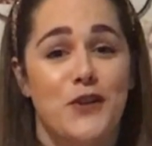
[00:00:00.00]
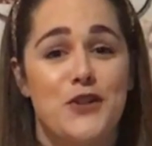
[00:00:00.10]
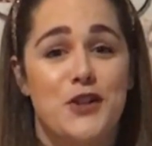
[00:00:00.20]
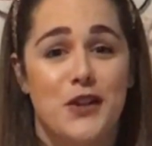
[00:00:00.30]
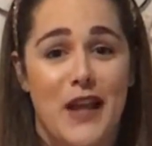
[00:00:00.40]

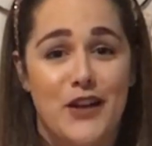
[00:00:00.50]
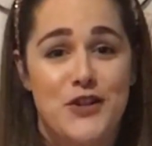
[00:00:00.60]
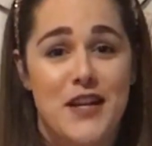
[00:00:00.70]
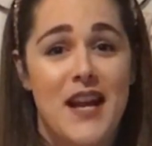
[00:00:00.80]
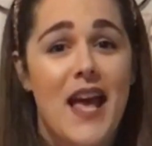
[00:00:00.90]
large
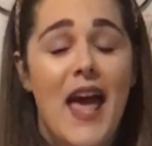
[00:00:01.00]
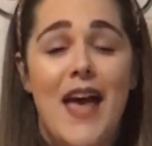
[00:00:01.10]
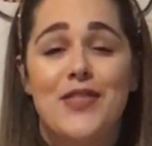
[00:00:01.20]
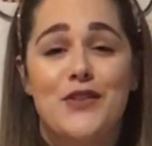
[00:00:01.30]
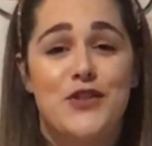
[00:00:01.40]
collection
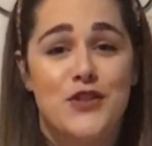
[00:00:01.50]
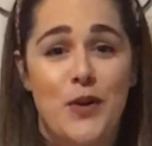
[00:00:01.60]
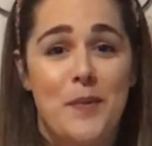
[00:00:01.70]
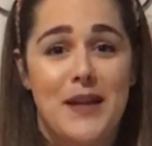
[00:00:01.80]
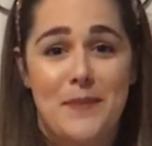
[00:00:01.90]
and there's
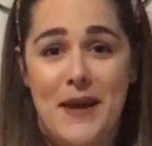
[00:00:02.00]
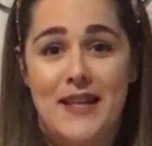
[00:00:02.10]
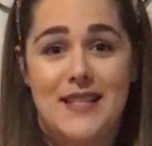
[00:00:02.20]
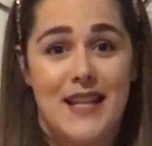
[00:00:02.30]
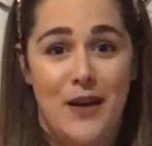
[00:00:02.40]
so many
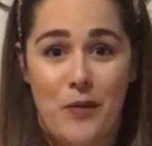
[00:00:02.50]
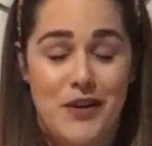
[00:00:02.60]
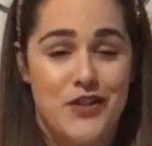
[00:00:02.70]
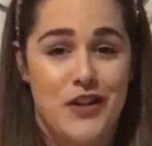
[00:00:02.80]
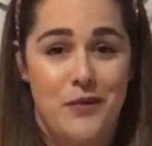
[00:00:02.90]
pins that I
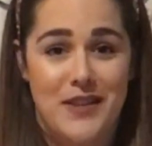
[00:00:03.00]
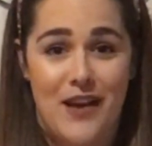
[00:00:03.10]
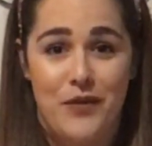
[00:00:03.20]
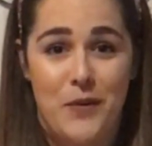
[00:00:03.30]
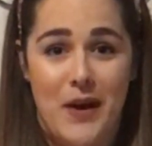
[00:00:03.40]
want to share with
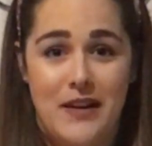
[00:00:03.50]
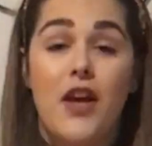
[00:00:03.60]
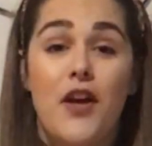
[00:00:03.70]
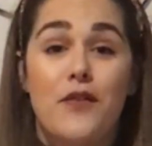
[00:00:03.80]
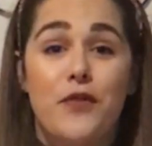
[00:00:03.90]
everyone.
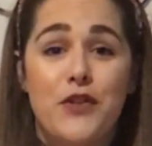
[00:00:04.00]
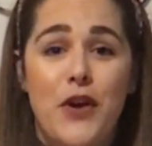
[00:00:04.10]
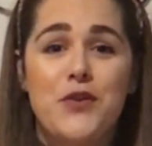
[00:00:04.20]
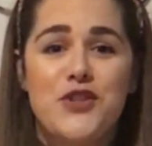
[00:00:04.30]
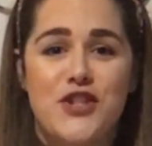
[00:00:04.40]
For
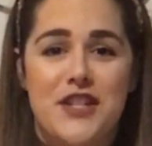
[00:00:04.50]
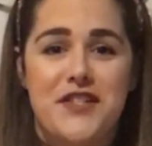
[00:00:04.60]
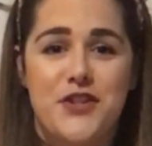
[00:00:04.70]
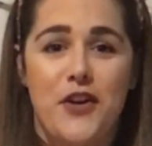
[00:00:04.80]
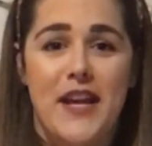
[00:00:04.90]
those
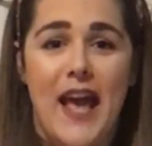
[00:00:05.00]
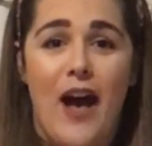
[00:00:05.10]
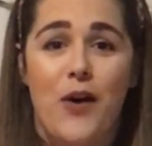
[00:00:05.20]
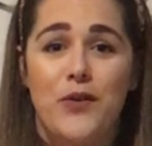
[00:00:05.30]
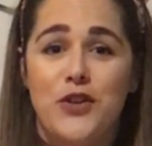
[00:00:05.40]
just starting
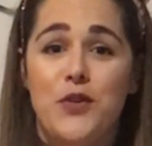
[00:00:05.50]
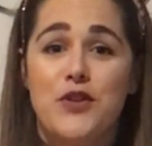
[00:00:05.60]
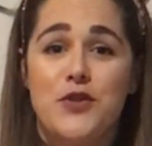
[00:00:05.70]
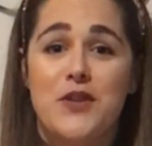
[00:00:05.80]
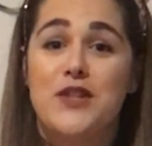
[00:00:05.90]
out, you
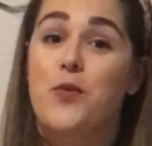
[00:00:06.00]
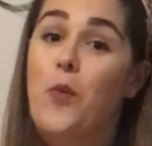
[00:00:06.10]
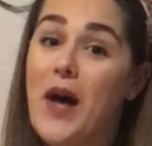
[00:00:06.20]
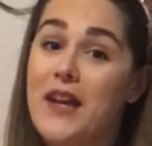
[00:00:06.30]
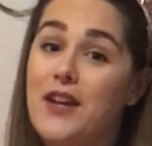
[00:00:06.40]
can do this
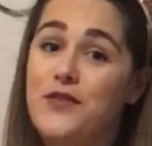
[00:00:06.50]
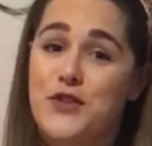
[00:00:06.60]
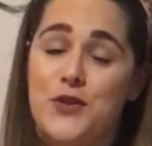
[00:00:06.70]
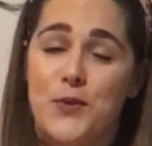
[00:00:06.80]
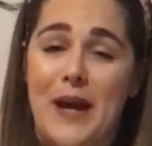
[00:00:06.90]
one of
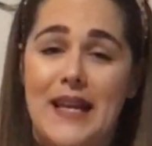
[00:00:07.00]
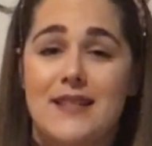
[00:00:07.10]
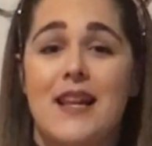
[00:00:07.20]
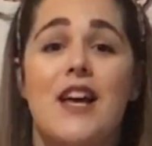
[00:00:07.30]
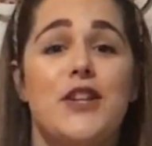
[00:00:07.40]
2 ways.
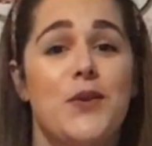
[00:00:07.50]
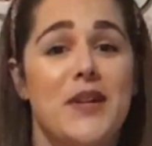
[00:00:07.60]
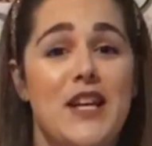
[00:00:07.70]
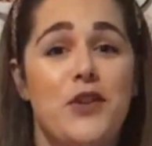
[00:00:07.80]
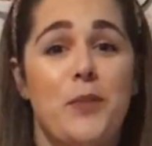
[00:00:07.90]
You
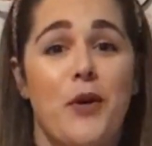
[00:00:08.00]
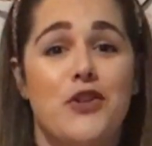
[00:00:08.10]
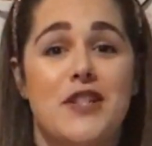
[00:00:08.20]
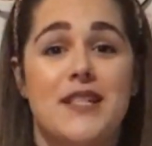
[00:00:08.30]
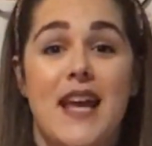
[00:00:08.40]
can either
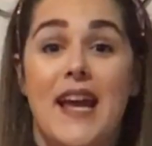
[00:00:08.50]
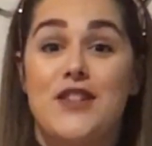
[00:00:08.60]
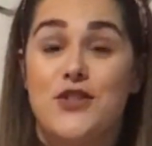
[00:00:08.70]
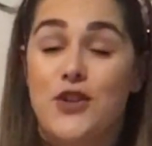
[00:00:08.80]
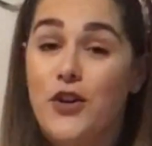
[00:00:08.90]
purchase a
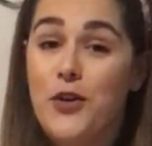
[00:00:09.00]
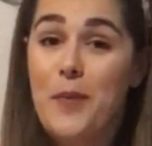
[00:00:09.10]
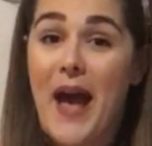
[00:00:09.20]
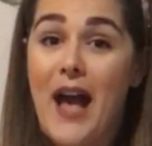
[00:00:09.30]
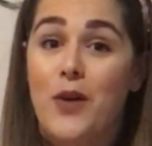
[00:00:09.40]
starter
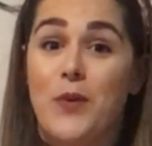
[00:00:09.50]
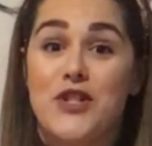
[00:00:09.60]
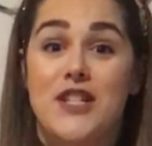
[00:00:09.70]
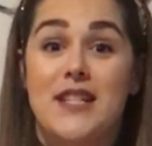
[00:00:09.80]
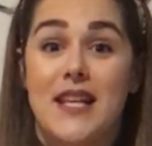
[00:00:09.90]
pack,
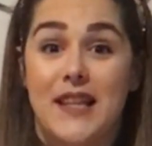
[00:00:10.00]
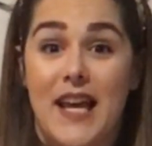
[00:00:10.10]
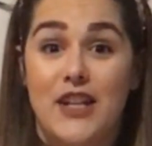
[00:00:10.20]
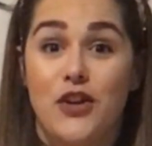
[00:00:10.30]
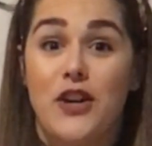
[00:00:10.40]
which is a
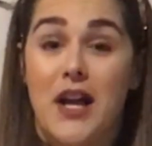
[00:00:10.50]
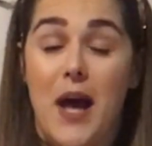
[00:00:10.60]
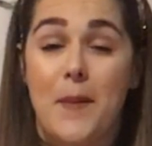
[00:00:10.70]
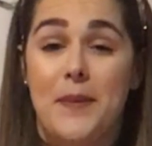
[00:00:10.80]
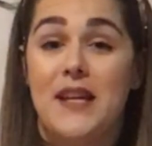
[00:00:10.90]
lanyard
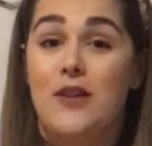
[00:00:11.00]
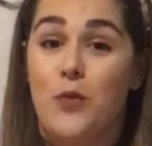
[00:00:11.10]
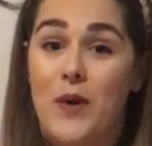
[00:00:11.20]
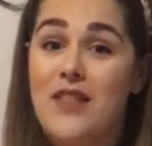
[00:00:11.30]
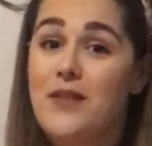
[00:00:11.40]
accompanied
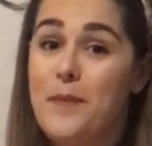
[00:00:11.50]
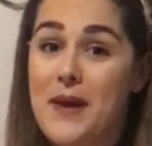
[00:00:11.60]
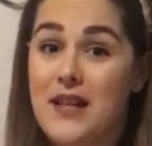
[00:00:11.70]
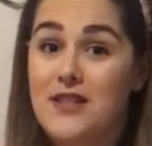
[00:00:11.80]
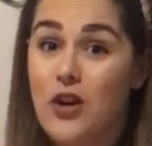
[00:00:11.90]
with
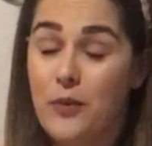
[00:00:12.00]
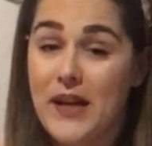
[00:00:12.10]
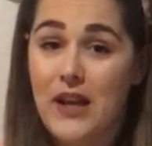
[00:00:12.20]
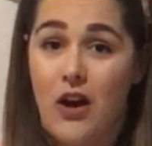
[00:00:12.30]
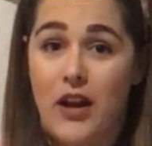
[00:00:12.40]
pins
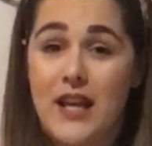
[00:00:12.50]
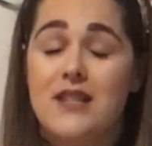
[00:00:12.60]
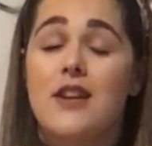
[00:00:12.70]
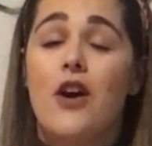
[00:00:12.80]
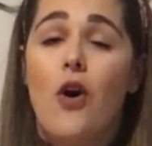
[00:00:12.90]
already on
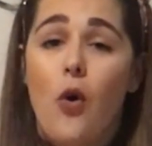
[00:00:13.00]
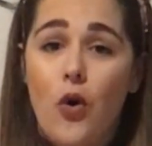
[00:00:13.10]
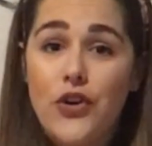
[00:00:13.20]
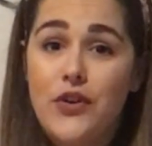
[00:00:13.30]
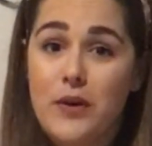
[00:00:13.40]
it,
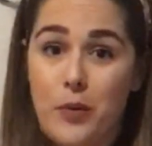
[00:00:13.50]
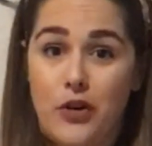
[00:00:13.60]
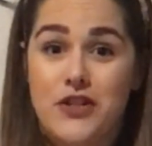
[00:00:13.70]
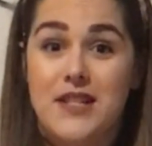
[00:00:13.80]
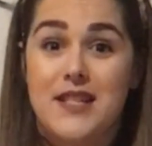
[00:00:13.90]
or you can
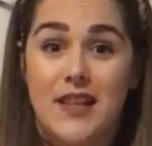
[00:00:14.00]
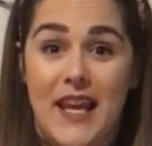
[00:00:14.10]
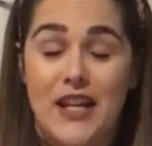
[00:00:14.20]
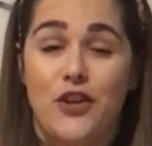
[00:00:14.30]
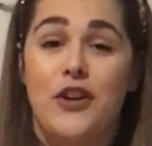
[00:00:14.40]
purchase
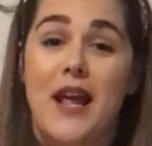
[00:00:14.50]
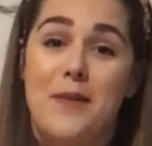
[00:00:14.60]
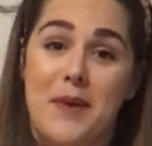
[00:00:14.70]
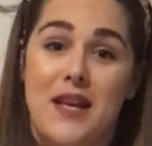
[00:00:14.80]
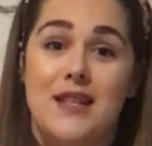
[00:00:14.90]
lanyard
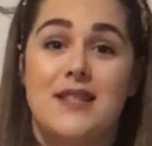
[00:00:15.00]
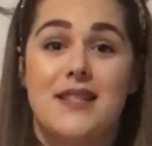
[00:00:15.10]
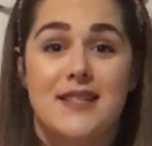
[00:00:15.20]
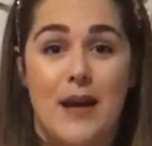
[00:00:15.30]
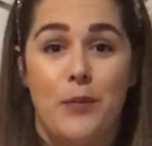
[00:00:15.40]
and pins
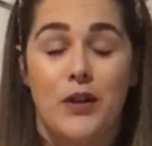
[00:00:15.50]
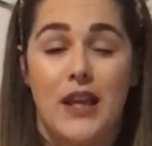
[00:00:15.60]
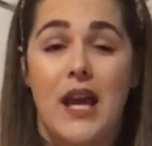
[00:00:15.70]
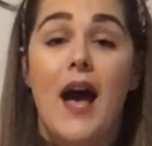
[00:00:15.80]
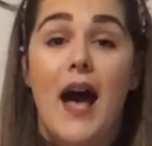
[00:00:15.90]

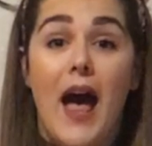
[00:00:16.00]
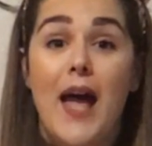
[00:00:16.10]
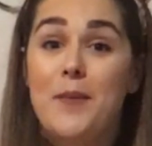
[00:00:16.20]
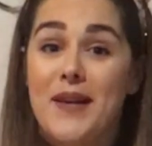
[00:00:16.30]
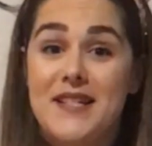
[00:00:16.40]
separately.
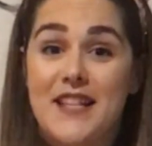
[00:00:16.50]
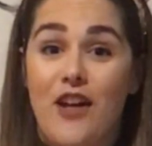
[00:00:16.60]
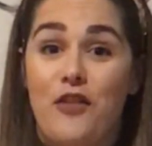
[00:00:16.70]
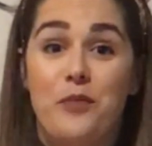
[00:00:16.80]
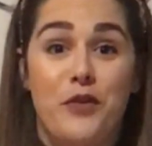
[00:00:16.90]
I
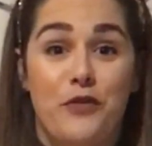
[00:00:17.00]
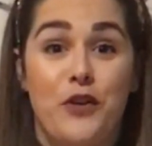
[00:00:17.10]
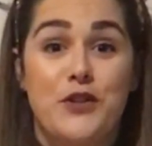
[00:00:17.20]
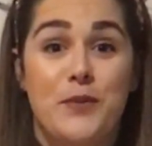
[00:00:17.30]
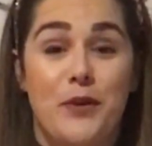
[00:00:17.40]
myself
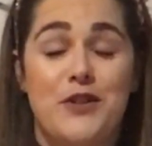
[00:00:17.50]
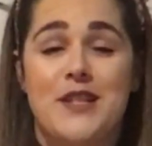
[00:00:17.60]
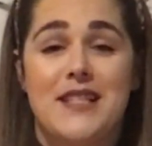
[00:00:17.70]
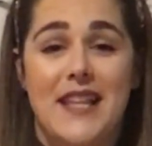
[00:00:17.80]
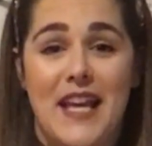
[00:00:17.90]
prefer to
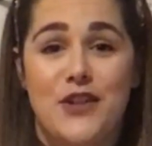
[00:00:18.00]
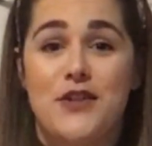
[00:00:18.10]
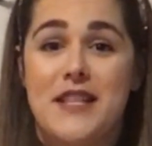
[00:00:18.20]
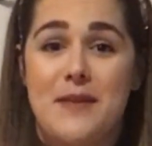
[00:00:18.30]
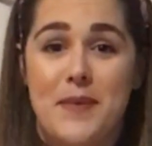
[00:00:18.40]
purchase
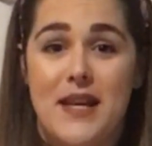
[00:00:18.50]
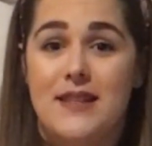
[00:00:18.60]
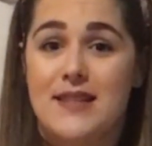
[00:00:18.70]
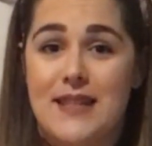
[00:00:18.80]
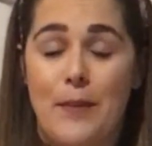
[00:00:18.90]
lanyards and
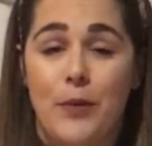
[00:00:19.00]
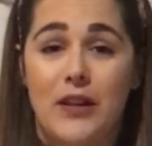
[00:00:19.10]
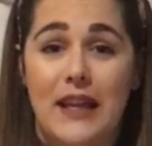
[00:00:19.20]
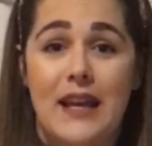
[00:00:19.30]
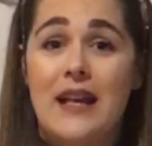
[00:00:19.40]
pins
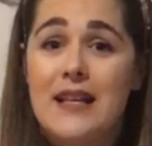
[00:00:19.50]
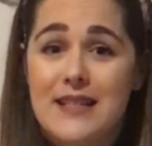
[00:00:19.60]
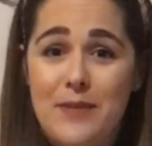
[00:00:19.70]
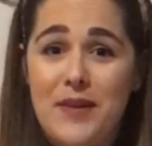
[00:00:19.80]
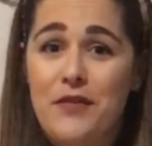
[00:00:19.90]
separately,
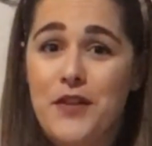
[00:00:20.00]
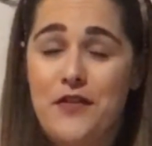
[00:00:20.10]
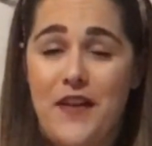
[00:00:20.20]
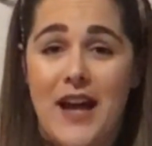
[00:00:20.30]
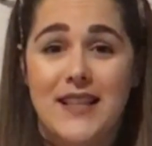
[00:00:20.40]
simply for
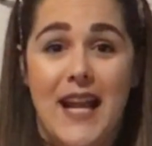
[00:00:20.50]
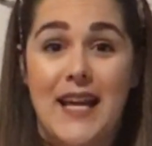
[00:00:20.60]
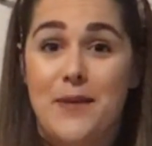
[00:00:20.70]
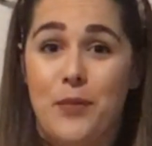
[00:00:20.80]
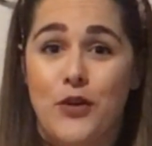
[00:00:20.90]
the fact that I
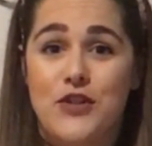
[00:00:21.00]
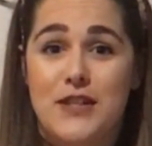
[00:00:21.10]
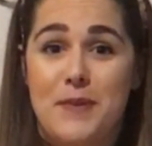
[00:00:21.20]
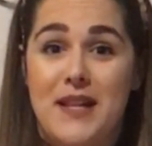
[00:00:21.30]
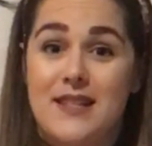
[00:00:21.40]
can
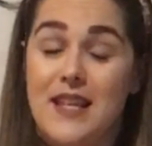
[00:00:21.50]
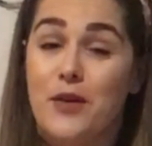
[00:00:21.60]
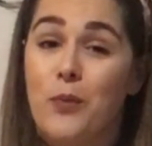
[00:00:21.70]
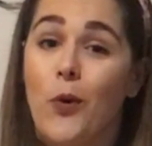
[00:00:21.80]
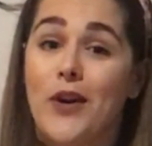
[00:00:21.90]
purchase pins that
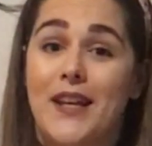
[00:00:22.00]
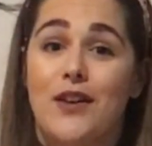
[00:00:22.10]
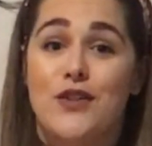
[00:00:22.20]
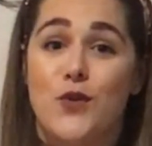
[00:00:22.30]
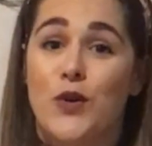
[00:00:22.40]
are more
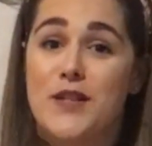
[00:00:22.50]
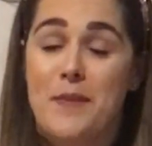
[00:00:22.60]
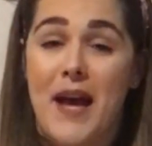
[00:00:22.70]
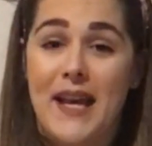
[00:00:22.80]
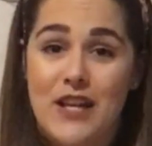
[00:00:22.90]
geared towards
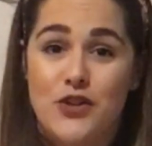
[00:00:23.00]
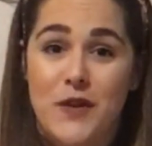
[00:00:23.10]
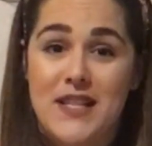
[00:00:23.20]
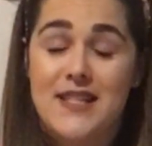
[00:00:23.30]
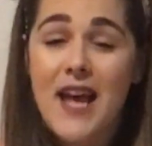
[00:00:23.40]
my
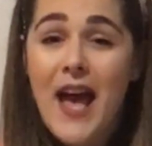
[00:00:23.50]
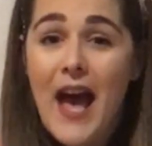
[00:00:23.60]
interests.